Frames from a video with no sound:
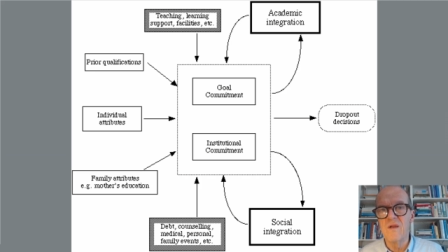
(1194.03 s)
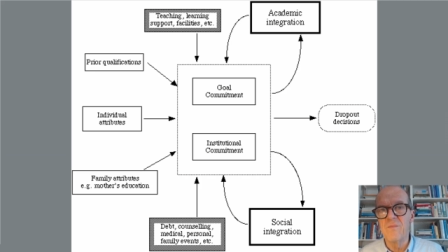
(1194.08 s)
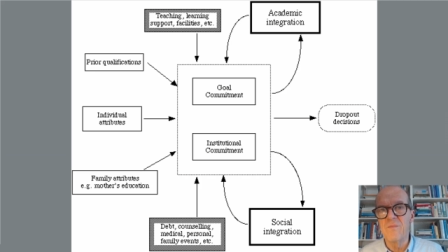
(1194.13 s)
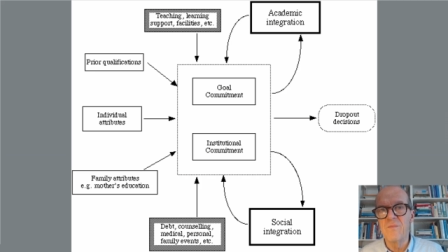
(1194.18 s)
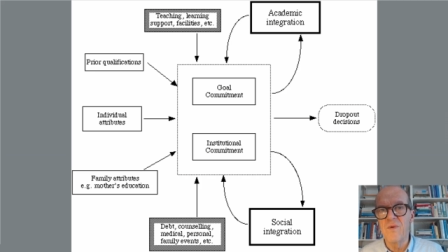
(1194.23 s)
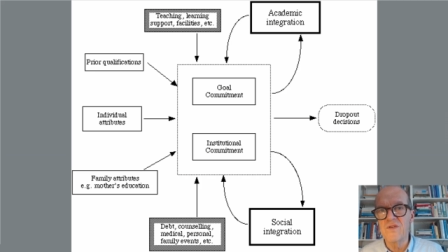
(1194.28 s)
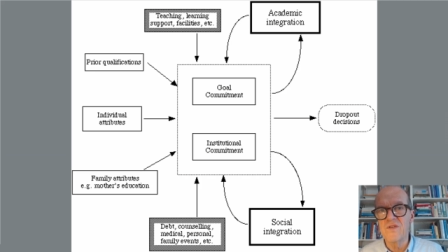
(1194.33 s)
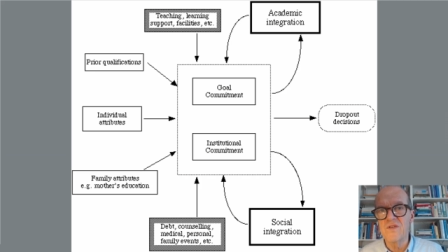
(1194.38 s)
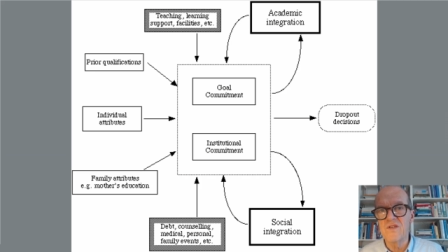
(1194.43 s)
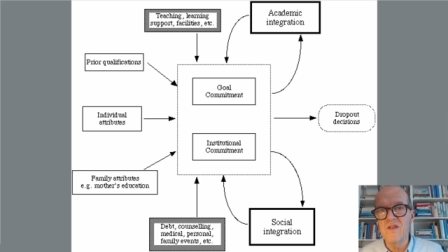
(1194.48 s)

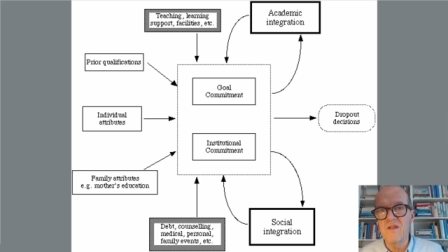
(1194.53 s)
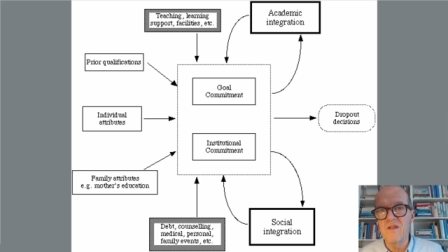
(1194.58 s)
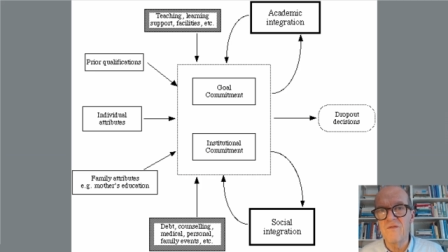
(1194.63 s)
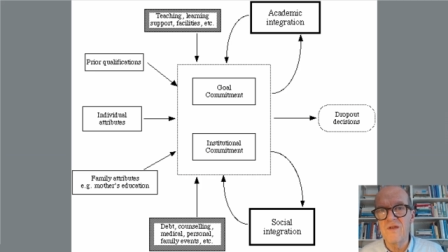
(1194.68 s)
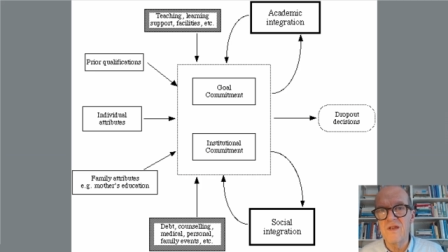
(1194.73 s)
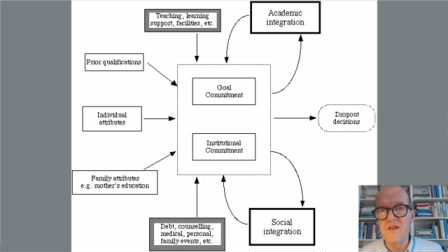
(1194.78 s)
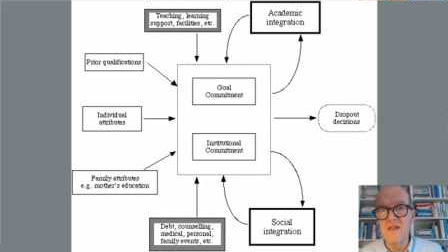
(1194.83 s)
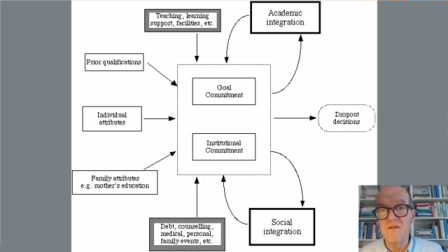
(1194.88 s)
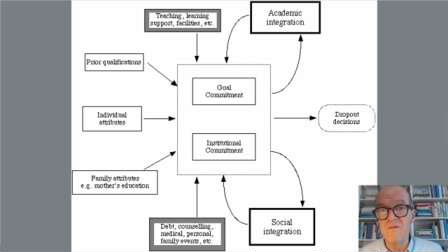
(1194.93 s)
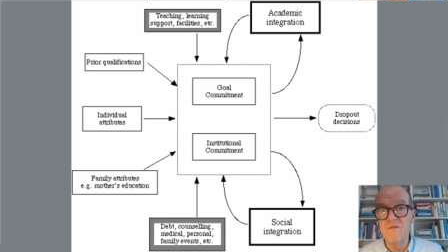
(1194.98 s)
positively
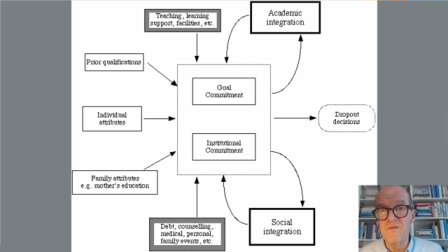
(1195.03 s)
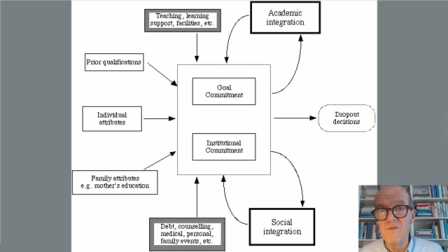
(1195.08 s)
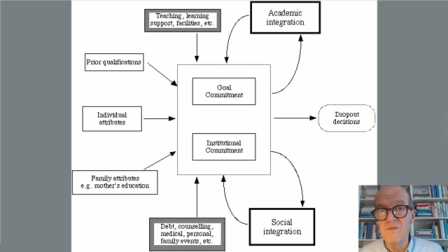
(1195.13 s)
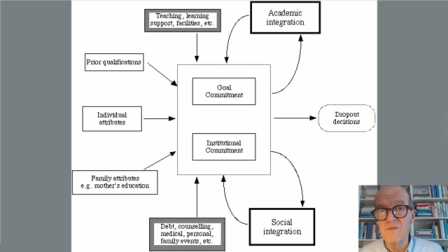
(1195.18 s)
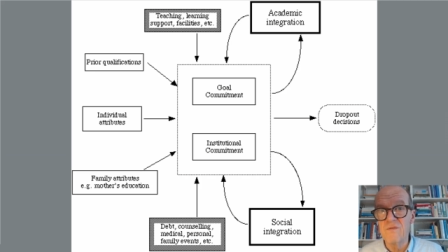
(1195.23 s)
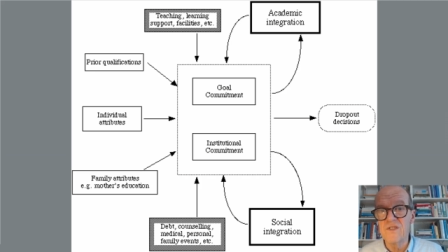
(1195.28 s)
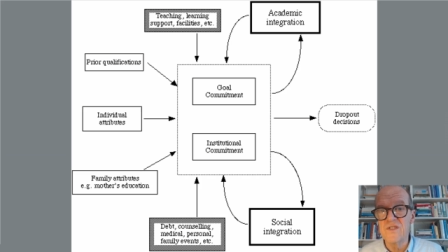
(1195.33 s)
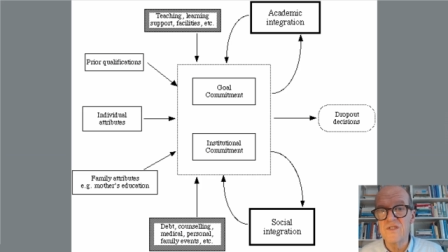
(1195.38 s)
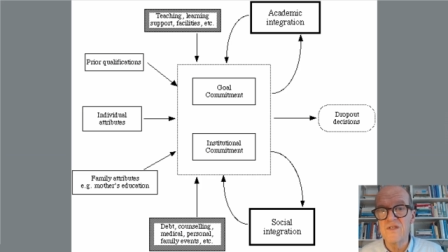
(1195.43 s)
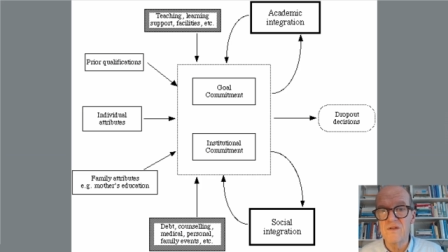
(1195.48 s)

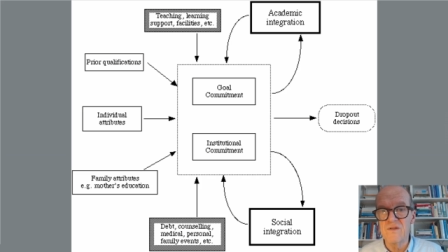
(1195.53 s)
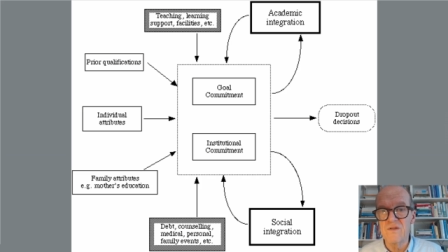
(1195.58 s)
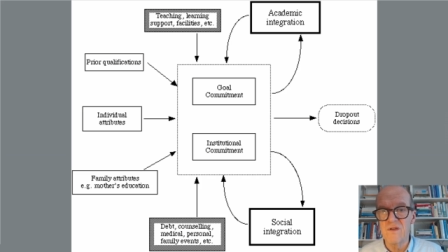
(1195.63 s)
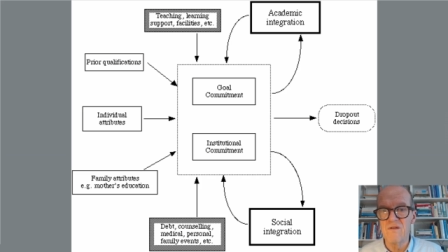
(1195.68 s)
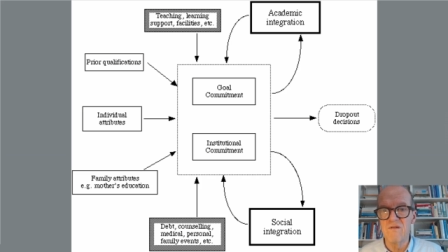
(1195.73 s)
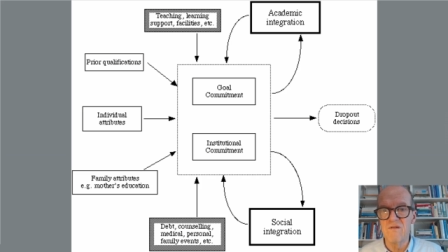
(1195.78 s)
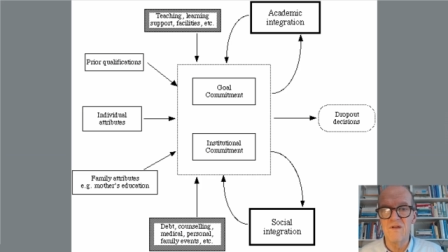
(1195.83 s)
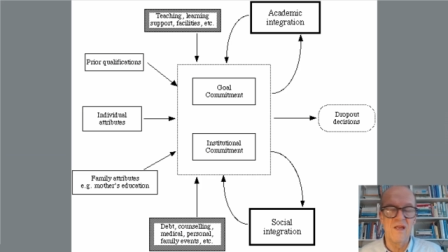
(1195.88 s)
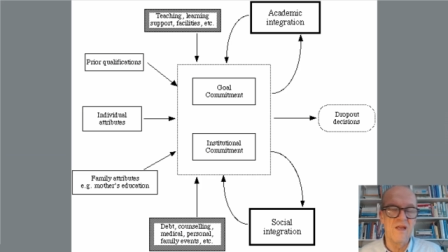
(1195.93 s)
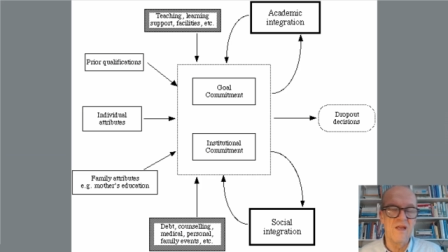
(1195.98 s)
influence not
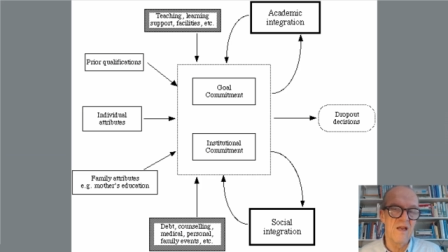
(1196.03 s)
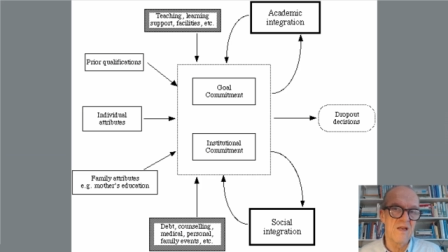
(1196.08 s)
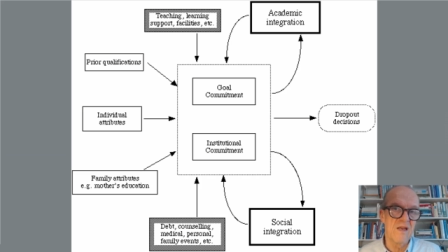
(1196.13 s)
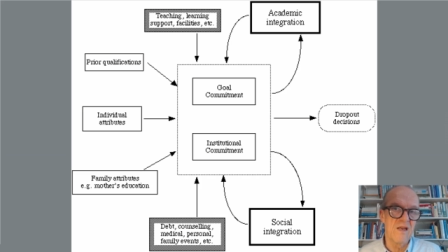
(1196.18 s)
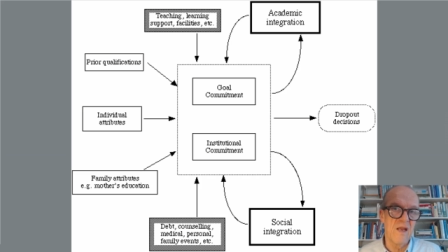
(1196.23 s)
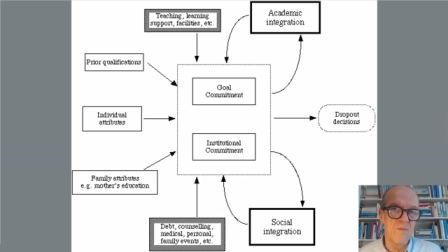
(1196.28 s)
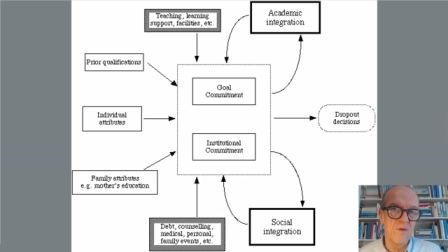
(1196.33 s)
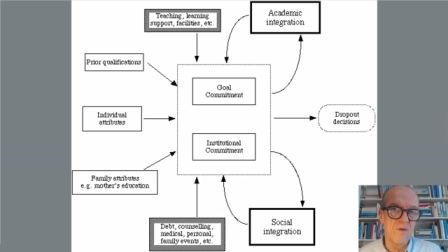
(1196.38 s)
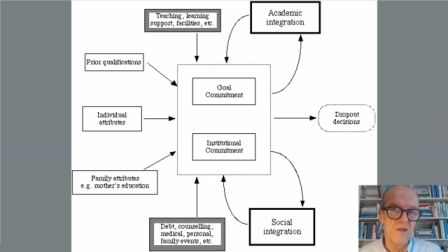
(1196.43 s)
only academic